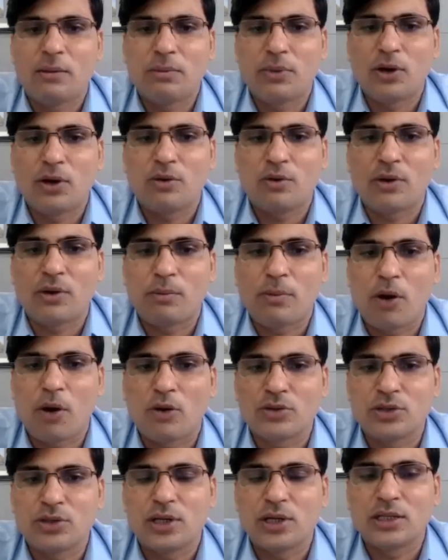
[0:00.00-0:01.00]
ample of
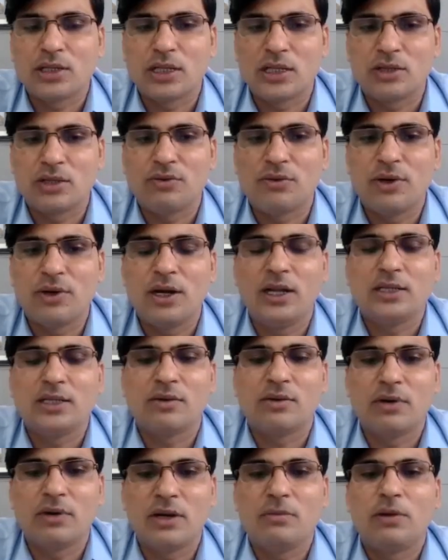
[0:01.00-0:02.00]
opportunities and the field is
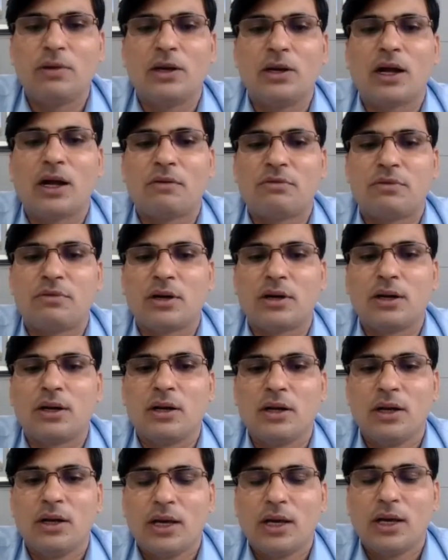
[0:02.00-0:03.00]
available after
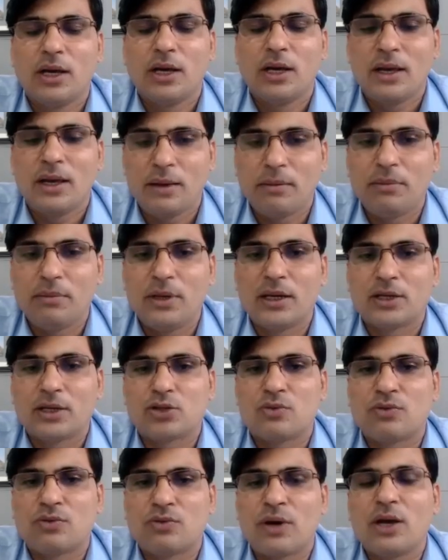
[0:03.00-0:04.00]
MBA. So
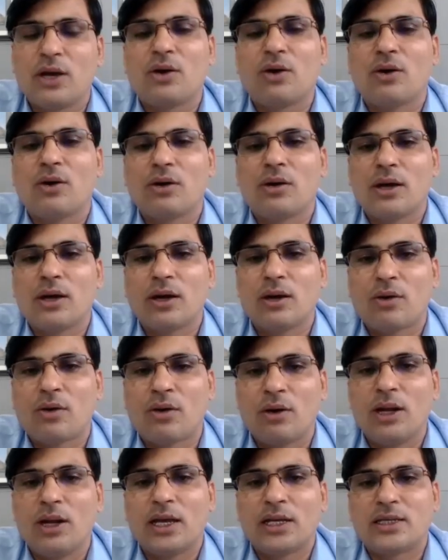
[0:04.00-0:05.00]
why
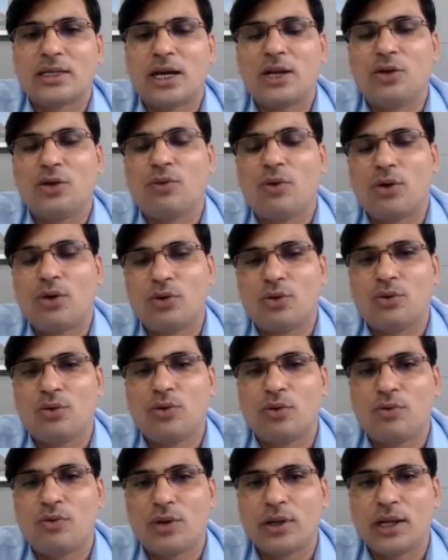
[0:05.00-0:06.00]
only HR you want to
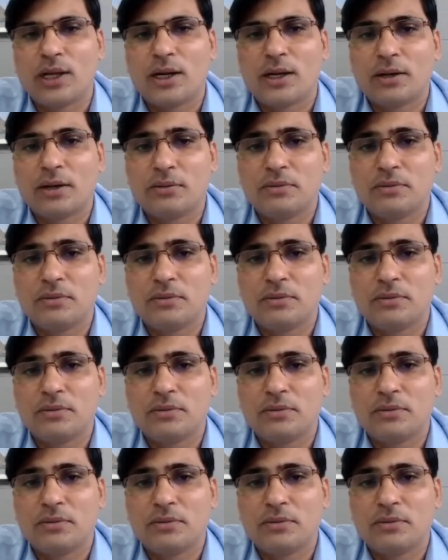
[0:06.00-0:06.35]
go for that?